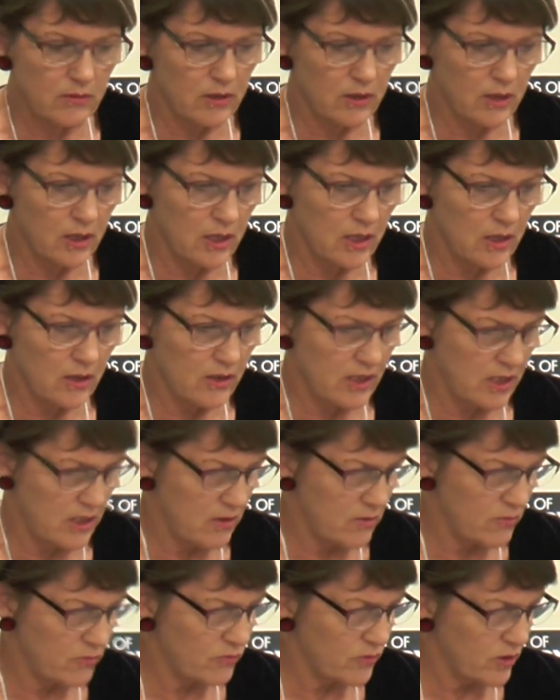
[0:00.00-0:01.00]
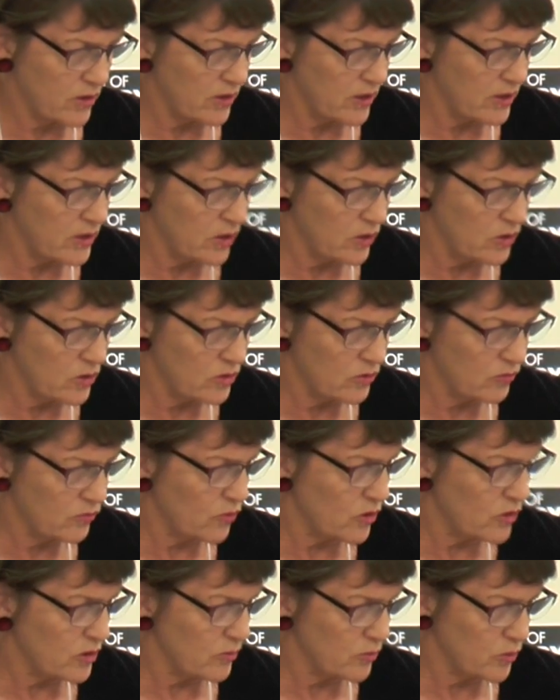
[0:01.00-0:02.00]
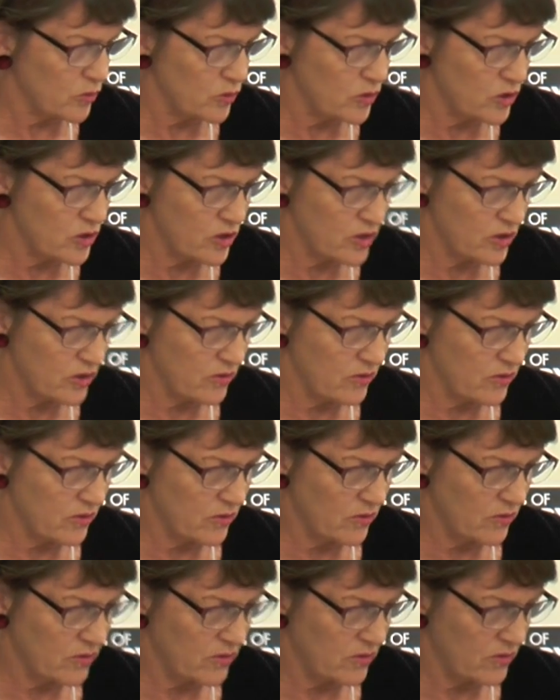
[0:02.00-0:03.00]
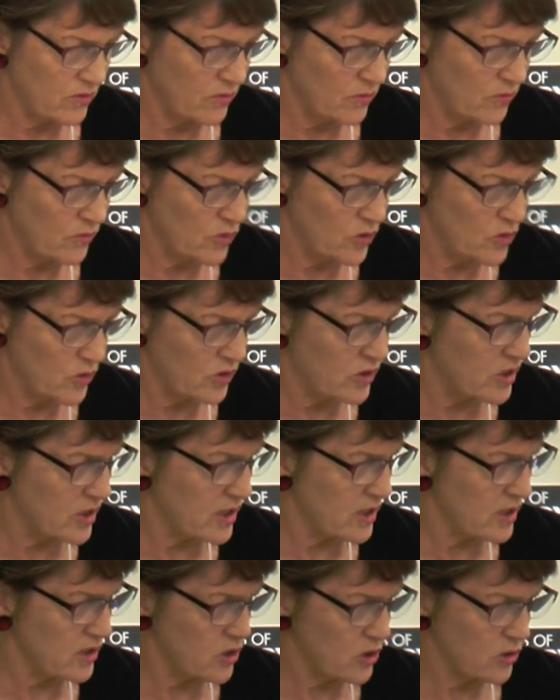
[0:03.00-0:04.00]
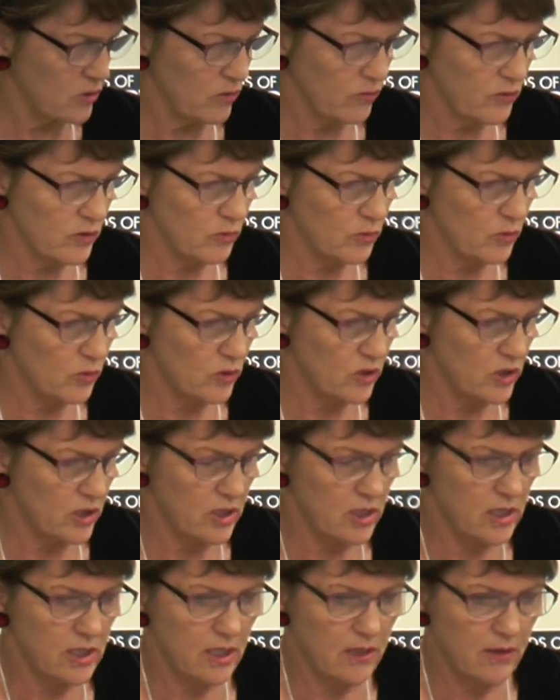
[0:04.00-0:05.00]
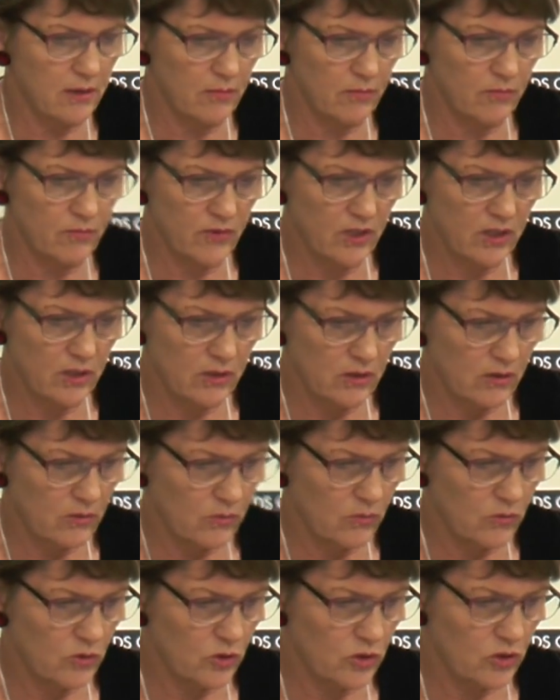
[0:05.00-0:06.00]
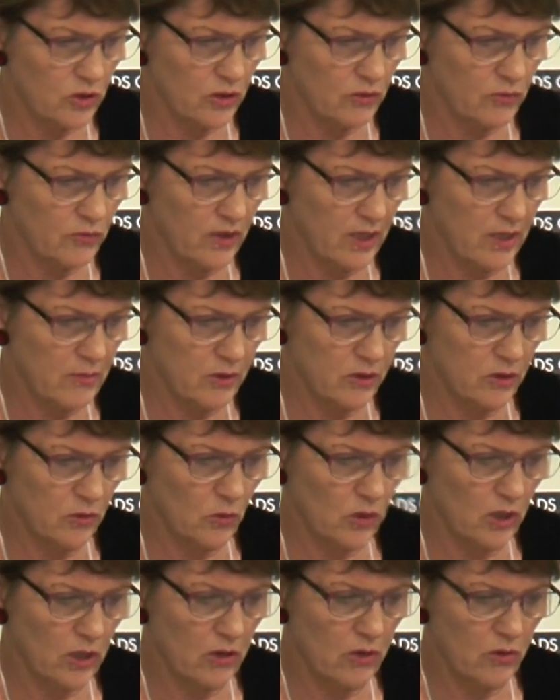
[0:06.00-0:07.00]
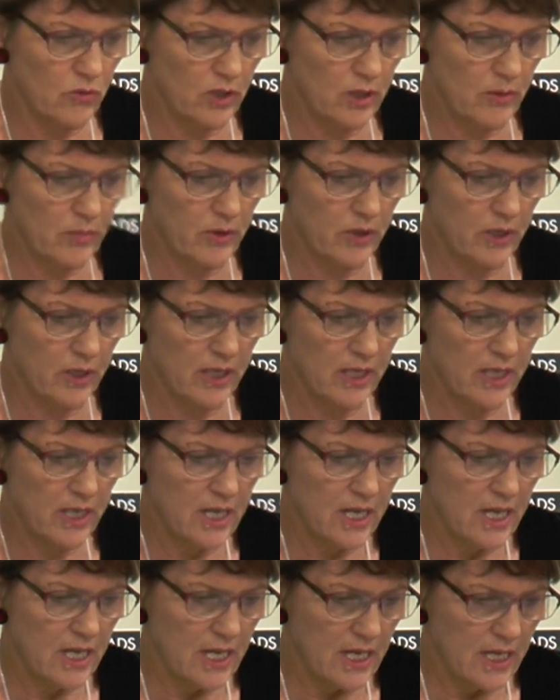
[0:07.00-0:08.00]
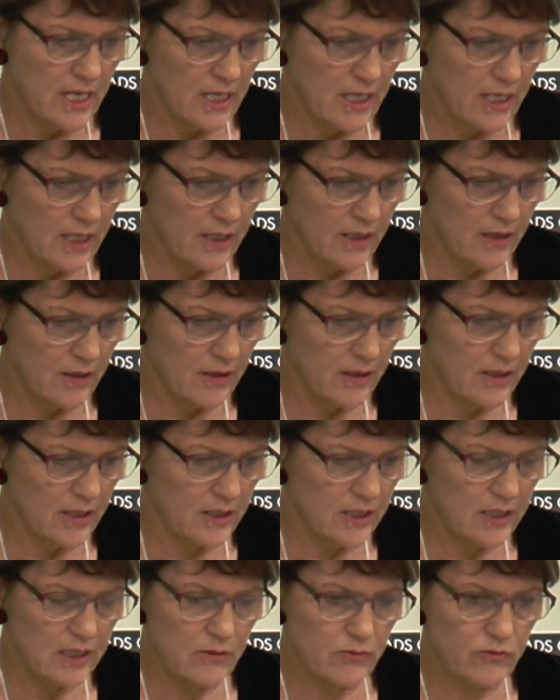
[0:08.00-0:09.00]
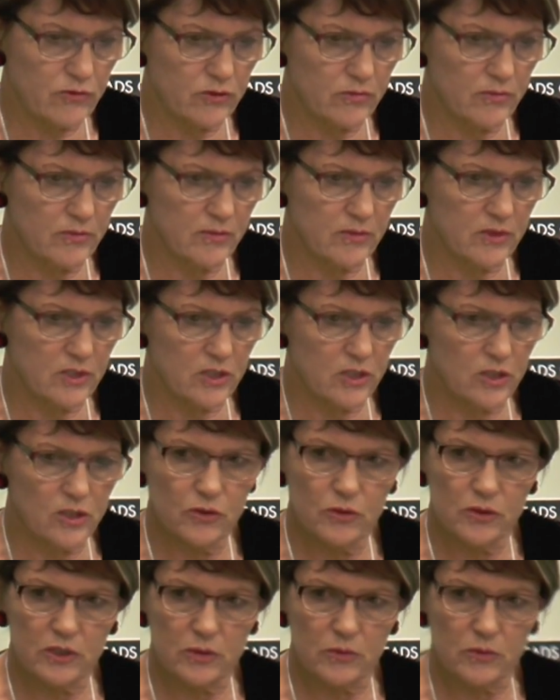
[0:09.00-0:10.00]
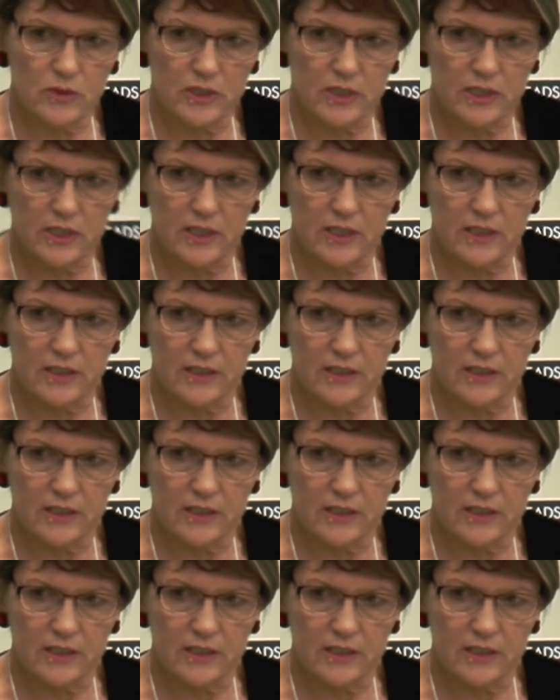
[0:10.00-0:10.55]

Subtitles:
I have a note of what the boys worked at. Two of the boys worked on a farm on the Wairarapa and left from Tanui, where